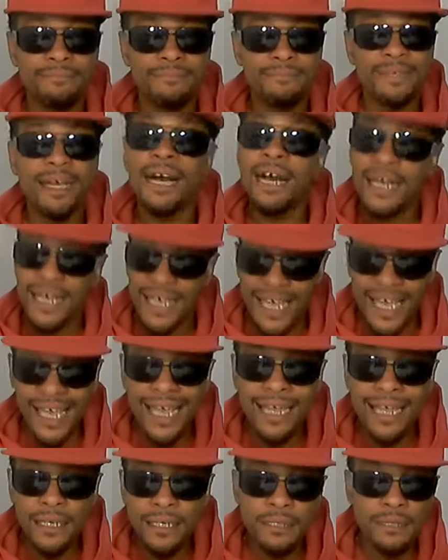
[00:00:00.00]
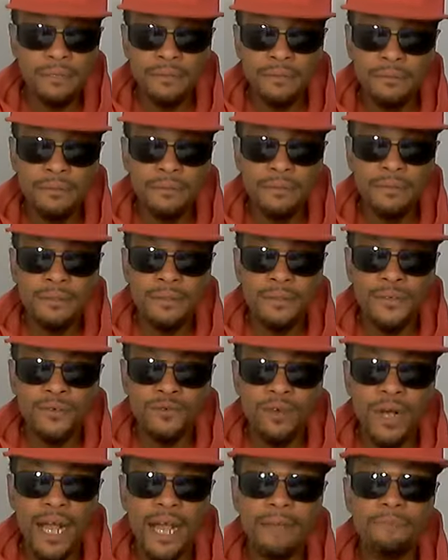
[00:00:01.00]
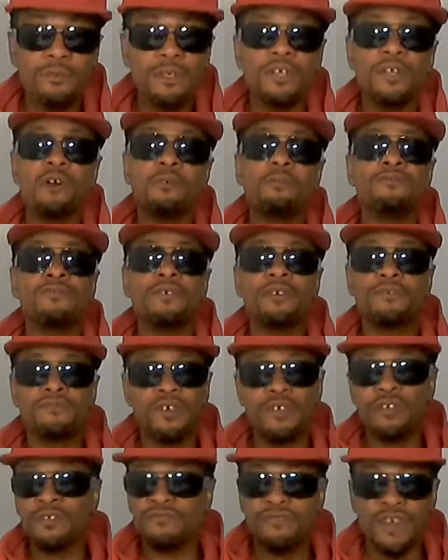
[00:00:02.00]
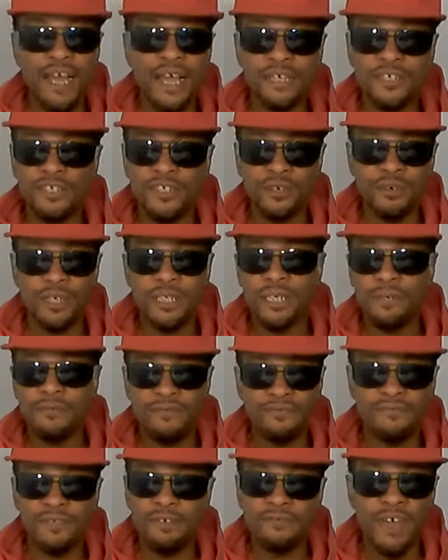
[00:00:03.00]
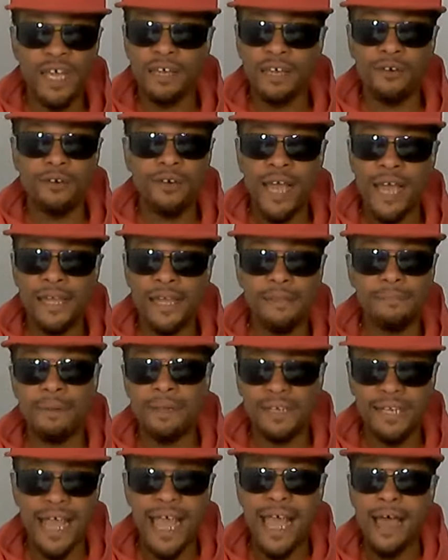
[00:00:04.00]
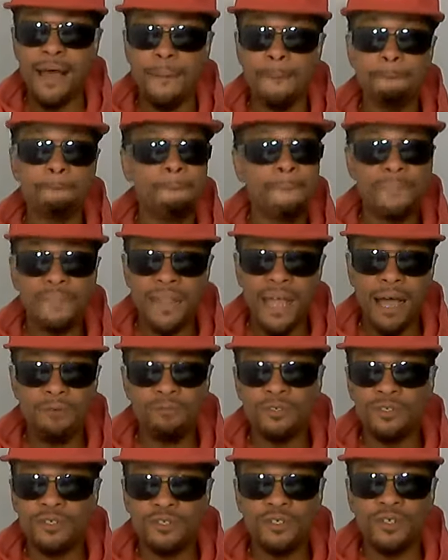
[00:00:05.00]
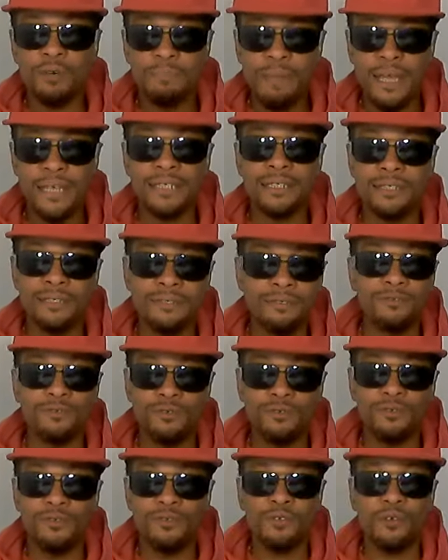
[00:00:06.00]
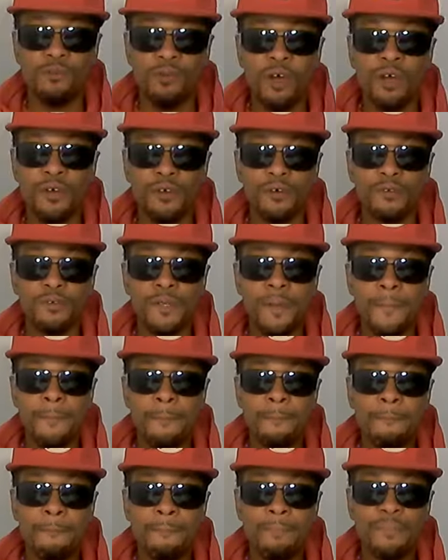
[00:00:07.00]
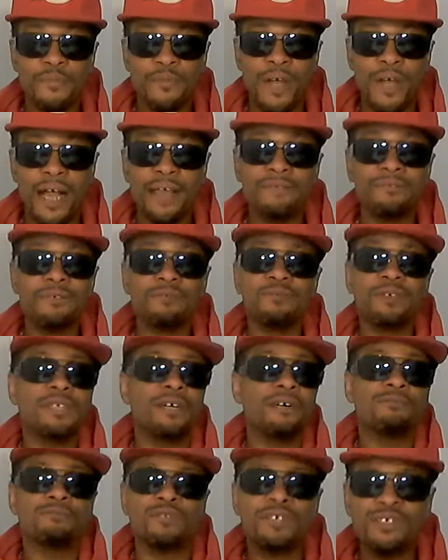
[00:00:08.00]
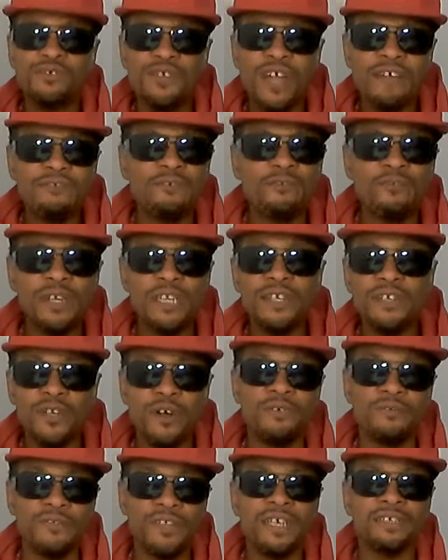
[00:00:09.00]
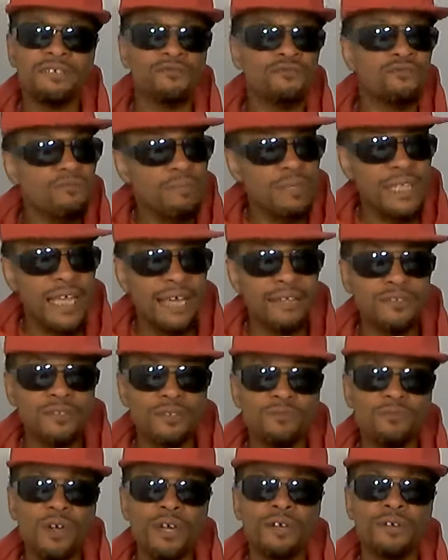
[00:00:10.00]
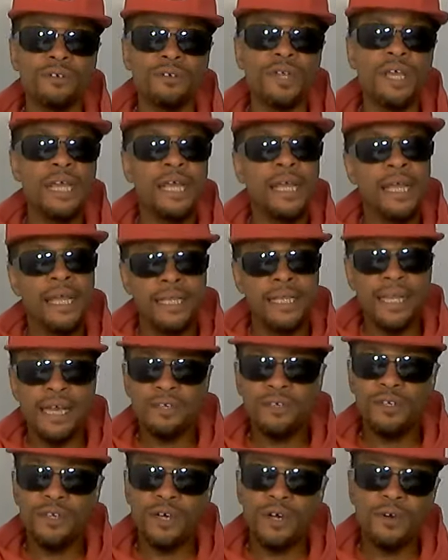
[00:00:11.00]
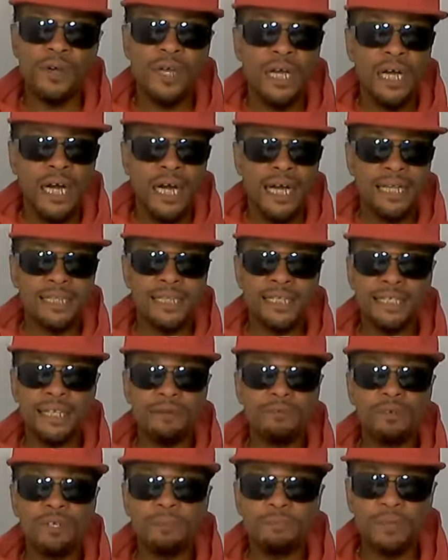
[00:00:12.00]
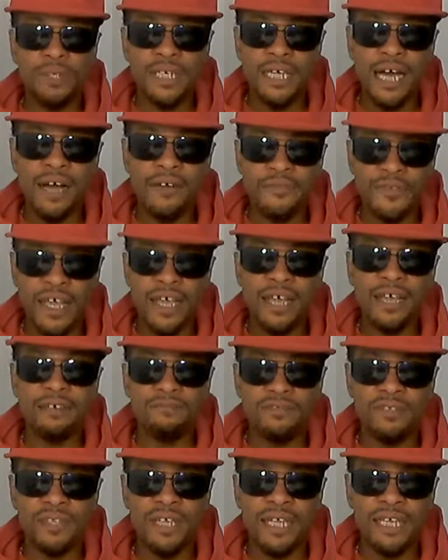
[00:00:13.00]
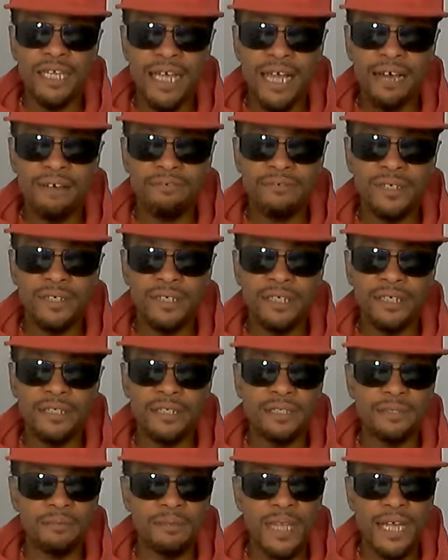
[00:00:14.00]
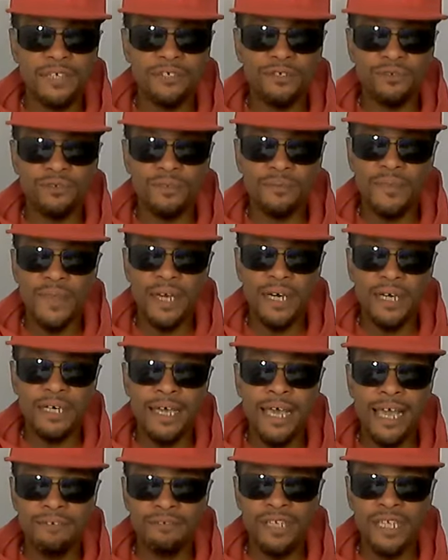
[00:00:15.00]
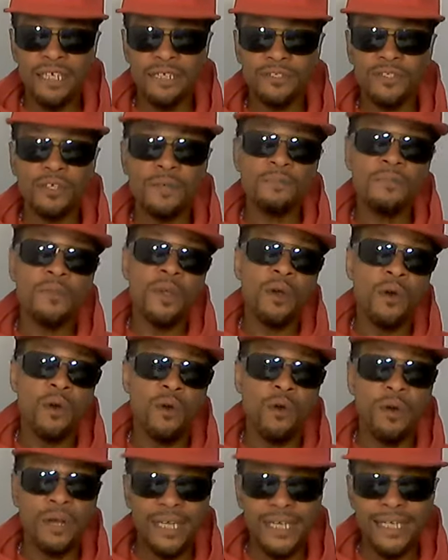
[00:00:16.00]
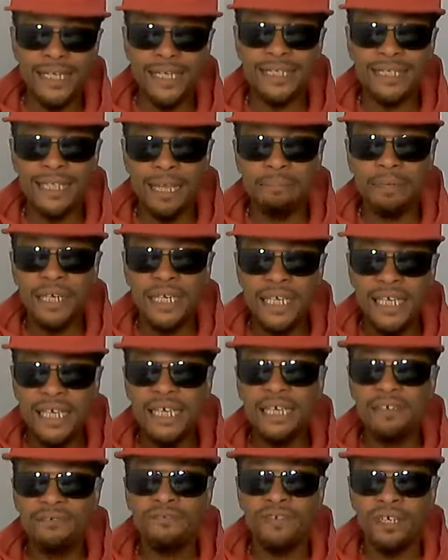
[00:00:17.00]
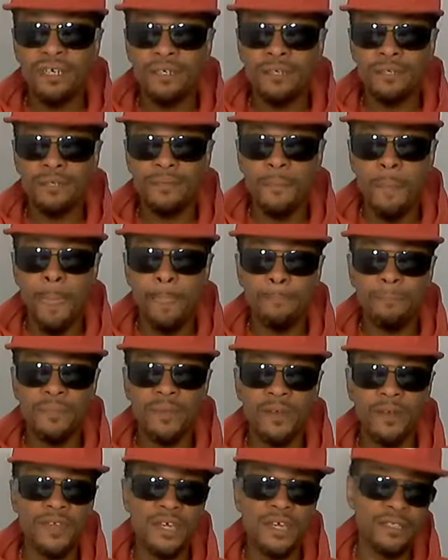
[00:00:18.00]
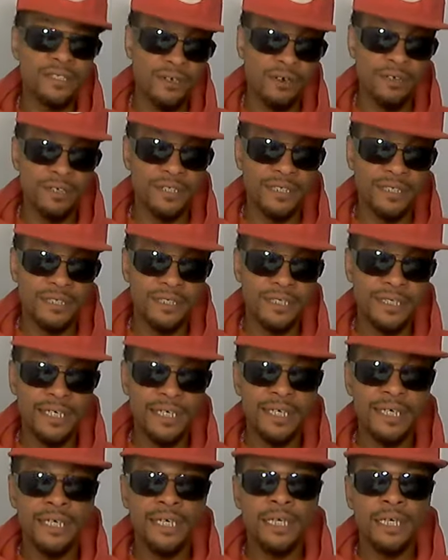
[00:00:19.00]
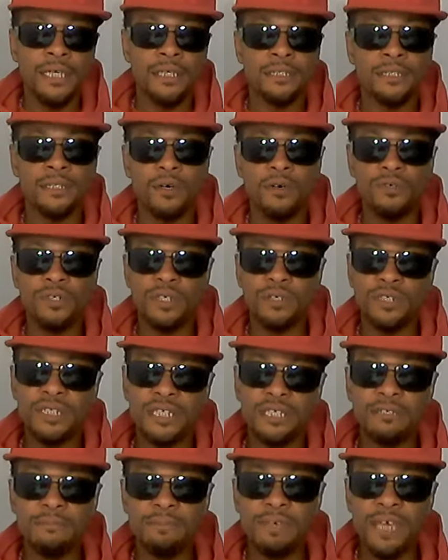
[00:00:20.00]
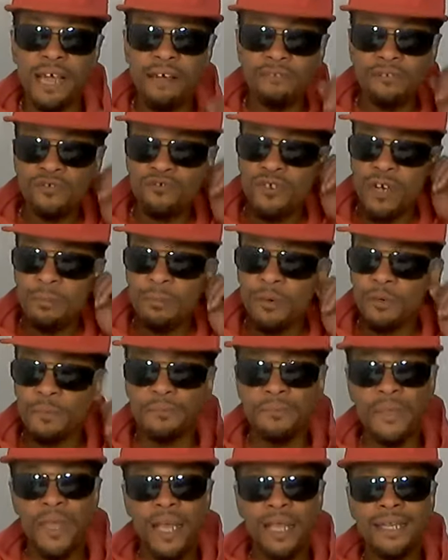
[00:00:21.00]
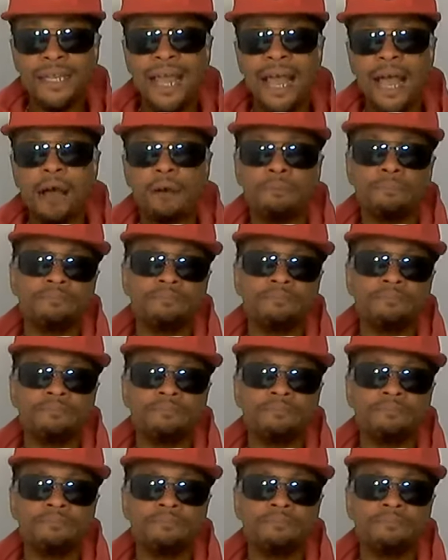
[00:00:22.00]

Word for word: again, right? We know before the first fight, Joey De- had him down. That was, you know, basically the word, right? We don't, you never really know if things are true, but that's the word. Now, you know, I think they wouldn't have put it out there if they didn't have uh, substantial uh, evidence, or at least they believed you know, their sources. So, you know, it seems to be having trouble. Now,